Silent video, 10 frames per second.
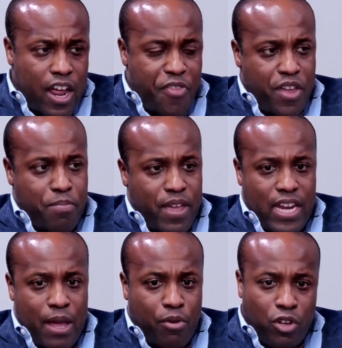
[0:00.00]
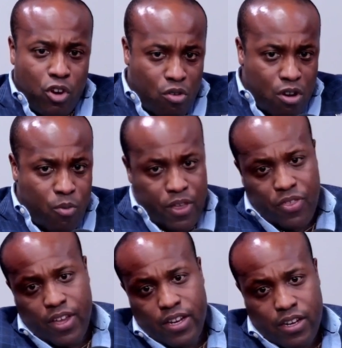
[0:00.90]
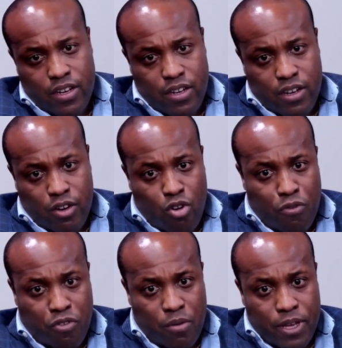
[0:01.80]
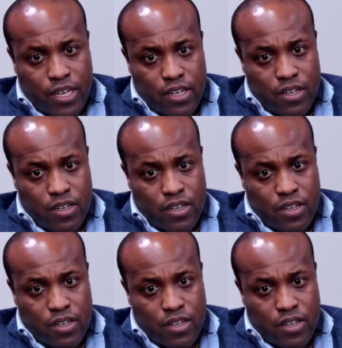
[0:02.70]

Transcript: and then being able to grow with it and grow from it.